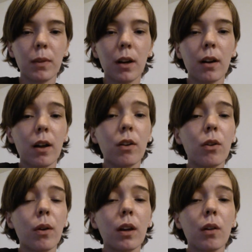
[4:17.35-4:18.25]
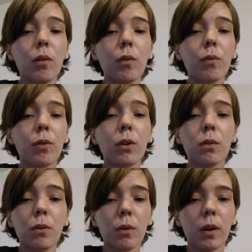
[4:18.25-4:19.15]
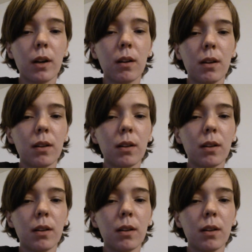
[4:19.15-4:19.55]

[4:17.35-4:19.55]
They're not doing it for glory.